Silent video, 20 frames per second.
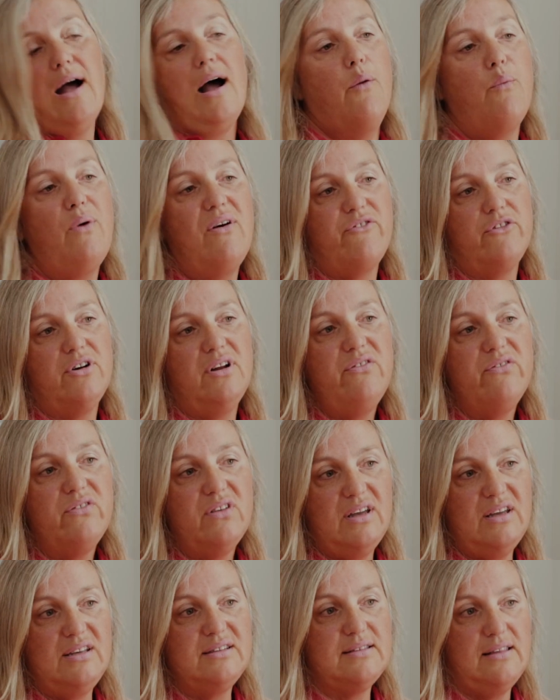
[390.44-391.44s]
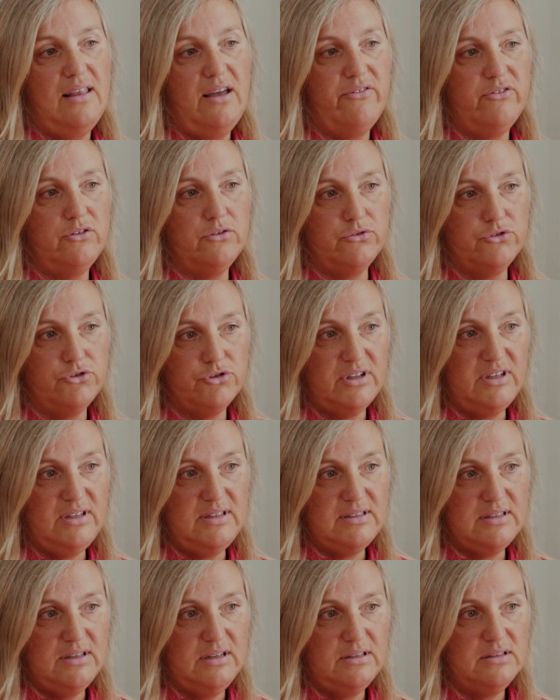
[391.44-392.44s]
However, if it is left
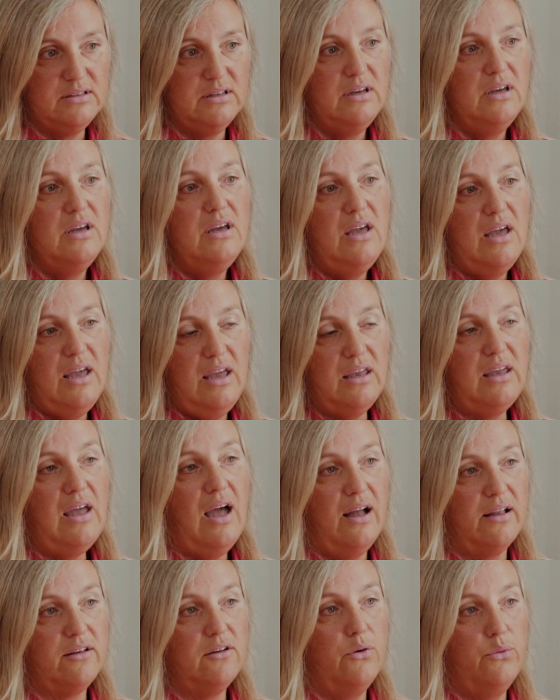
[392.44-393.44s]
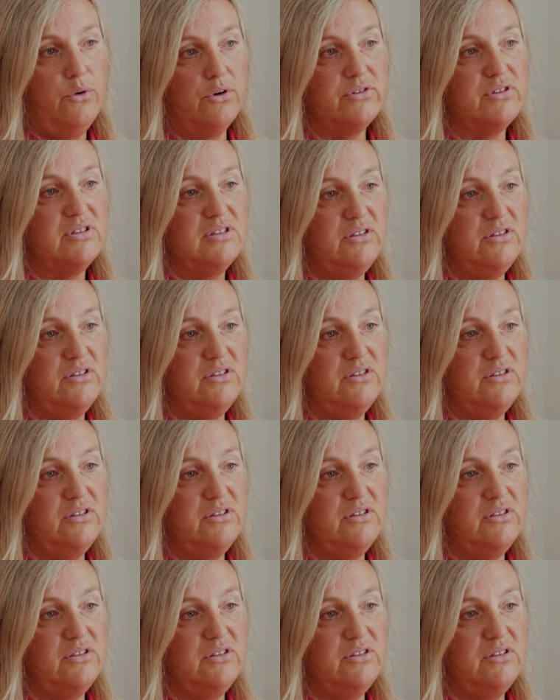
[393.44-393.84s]
untreated, it can go on to